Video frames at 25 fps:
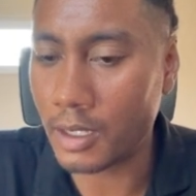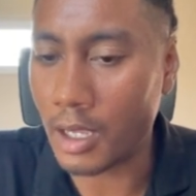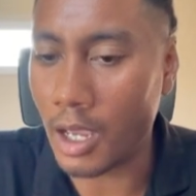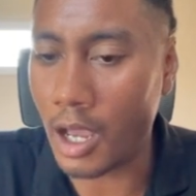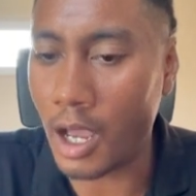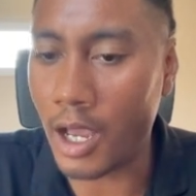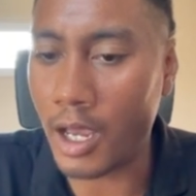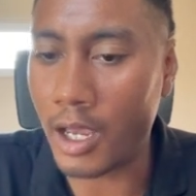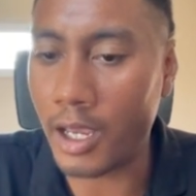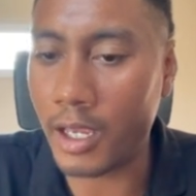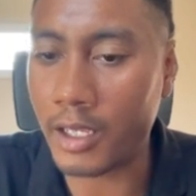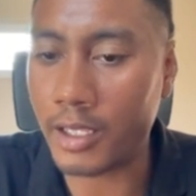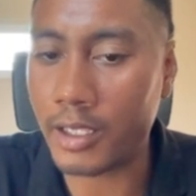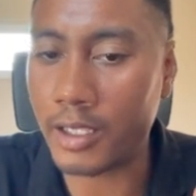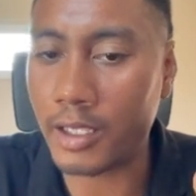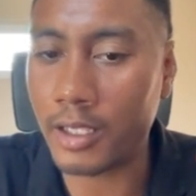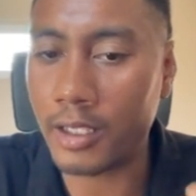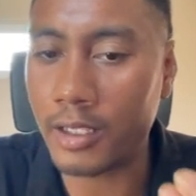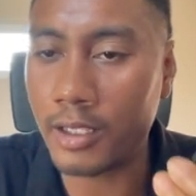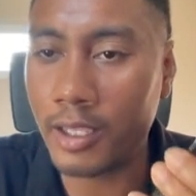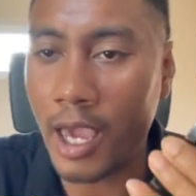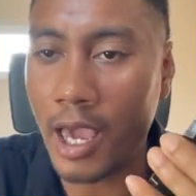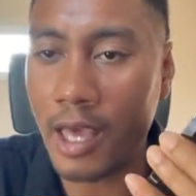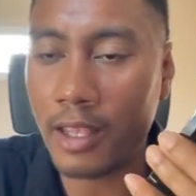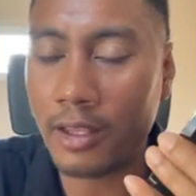
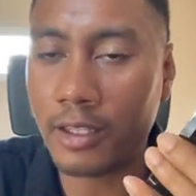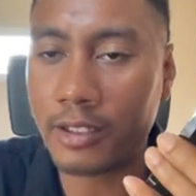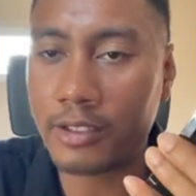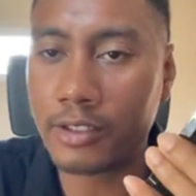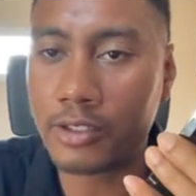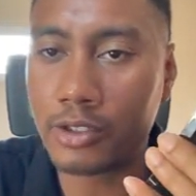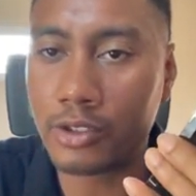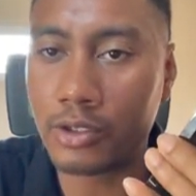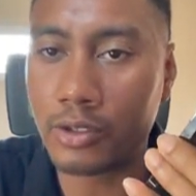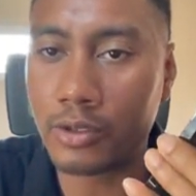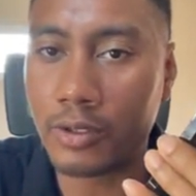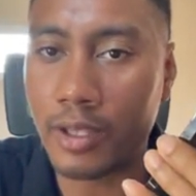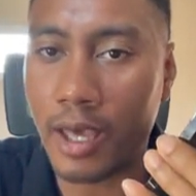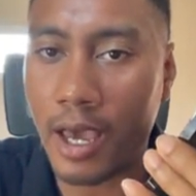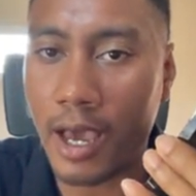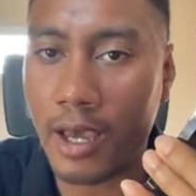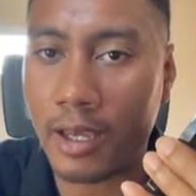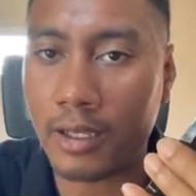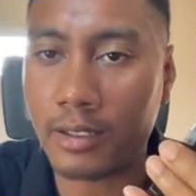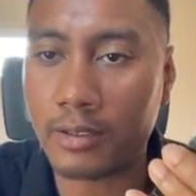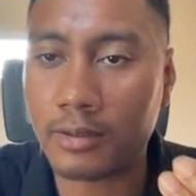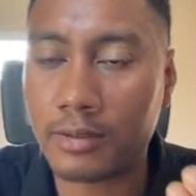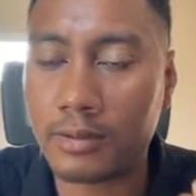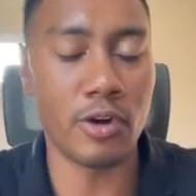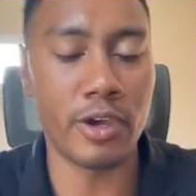Yeah, let's do
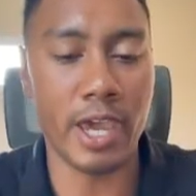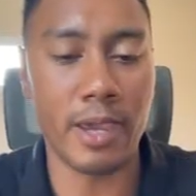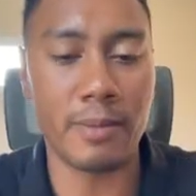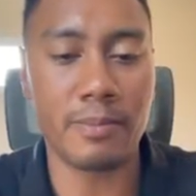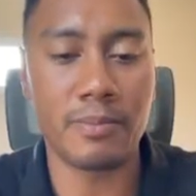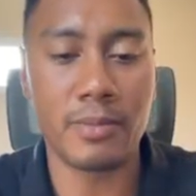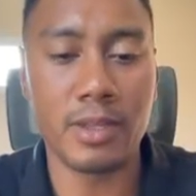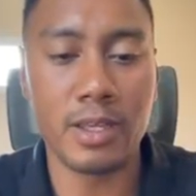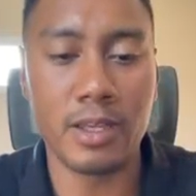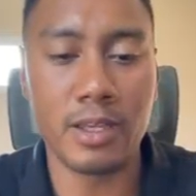that. Okay.